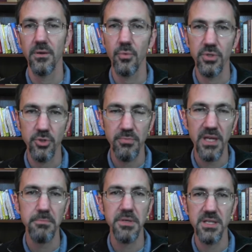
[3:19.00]
When you
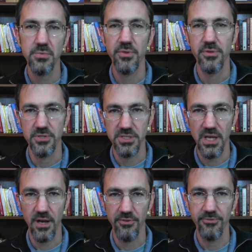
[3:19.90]
make peace with
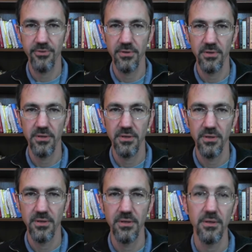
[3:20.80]
yourself,
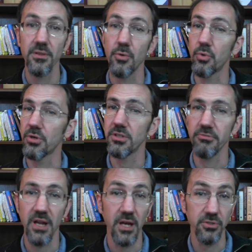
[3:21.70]
the world
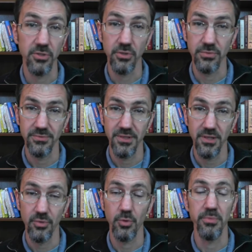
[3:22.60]
around you
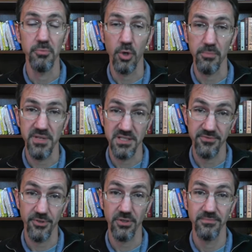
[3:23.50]
will be more
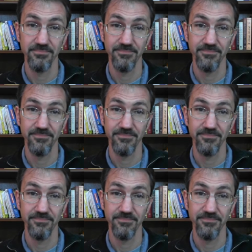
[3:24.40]
peaceful.